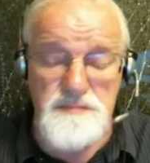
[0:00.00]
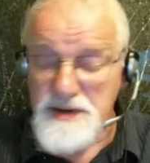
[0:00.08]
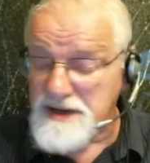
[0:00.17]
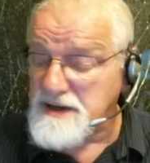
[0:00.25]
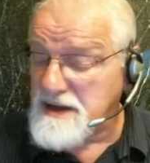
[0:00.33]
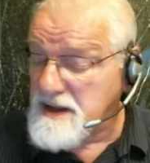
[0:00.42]

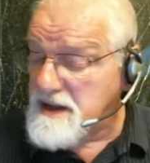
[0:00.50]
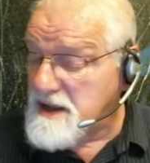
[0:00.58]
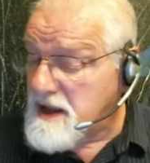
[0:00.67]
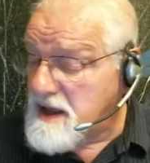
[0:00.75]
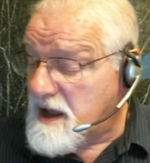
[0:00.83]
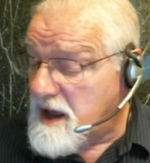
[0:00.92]
But
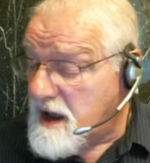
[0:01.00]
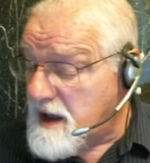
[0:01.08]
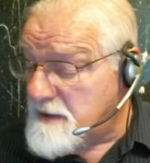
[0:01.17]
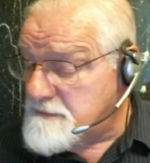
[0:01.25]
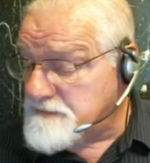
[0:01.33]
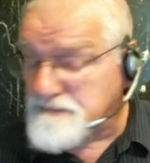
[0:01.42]

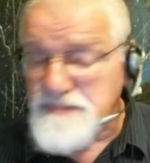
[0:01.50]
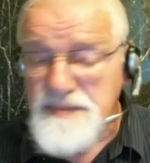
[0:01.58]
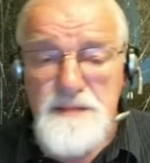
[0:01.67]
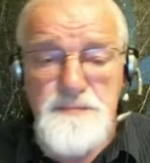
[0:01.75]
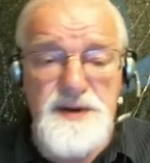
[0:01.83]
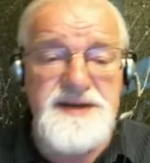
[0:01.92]
um,
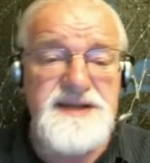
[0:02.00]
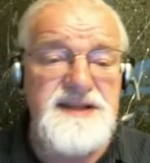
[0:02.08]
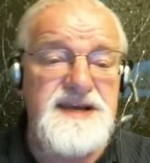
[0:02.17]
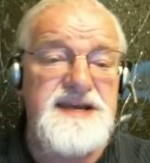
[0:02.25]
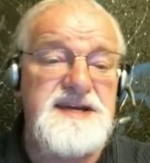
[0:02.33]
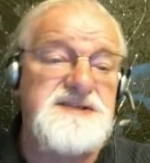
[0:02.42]
but in
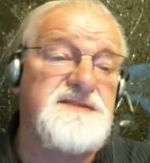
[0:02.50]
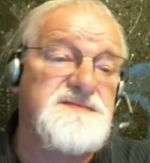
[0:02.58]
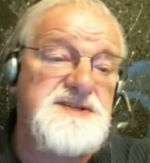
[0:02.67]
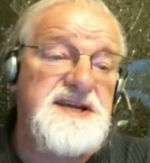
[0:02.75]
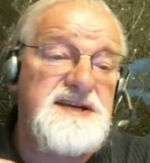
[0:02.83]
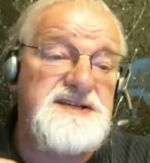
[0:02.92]
the case of,
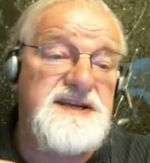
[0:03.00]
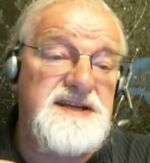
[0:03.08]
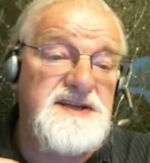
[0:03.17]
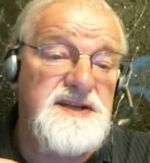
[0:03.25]
say, a,